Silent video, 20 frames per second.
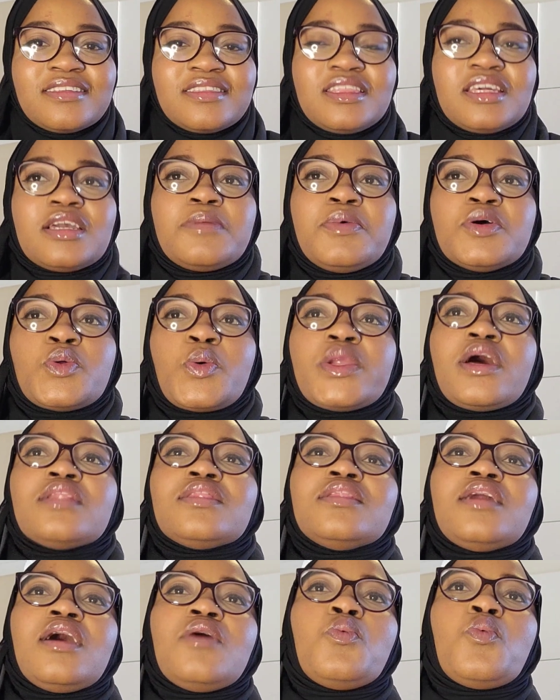Think about what
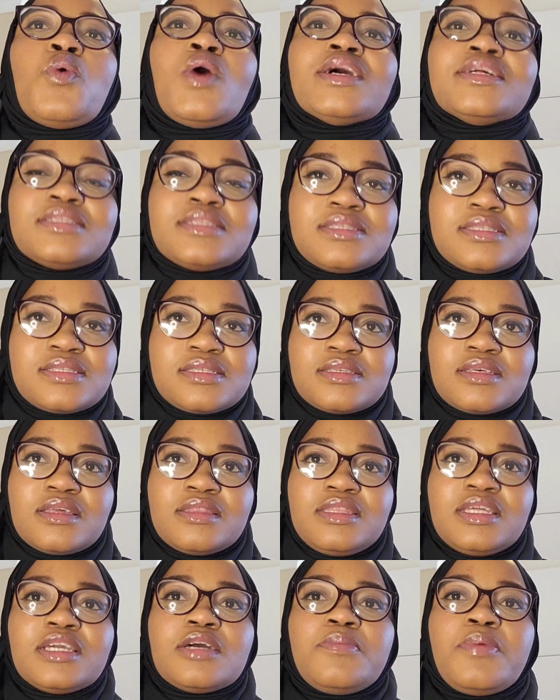Allah wants.
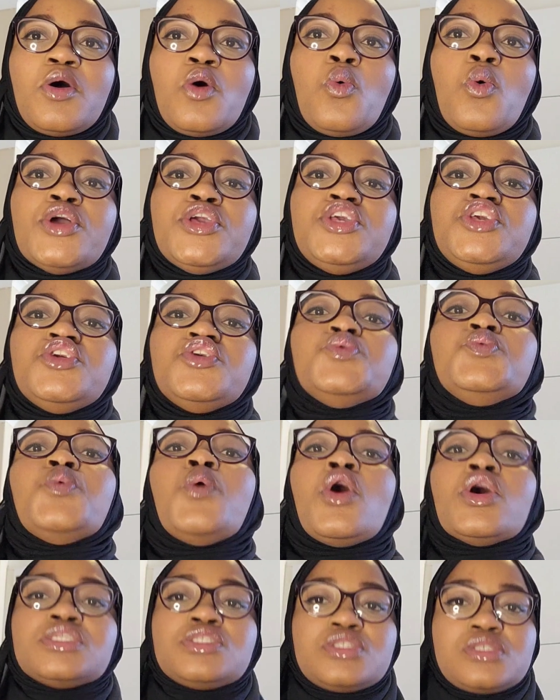Think about what you
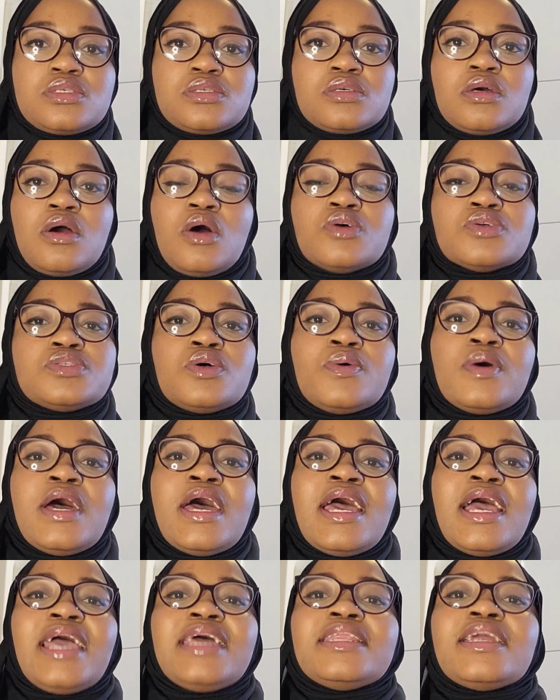want also,
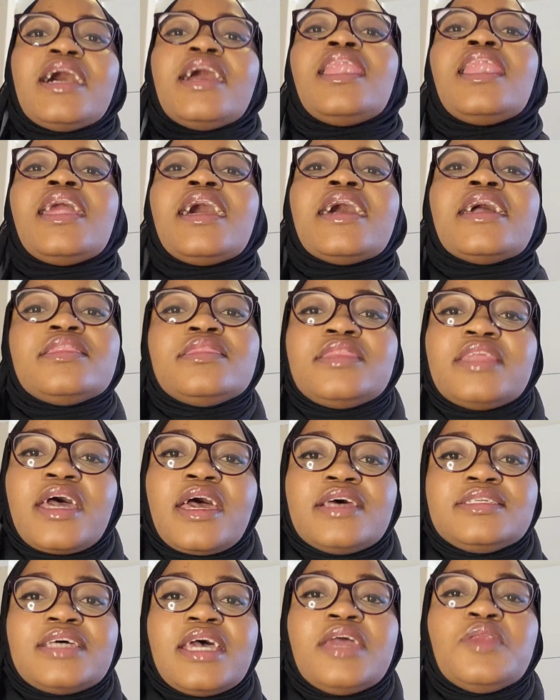and align that.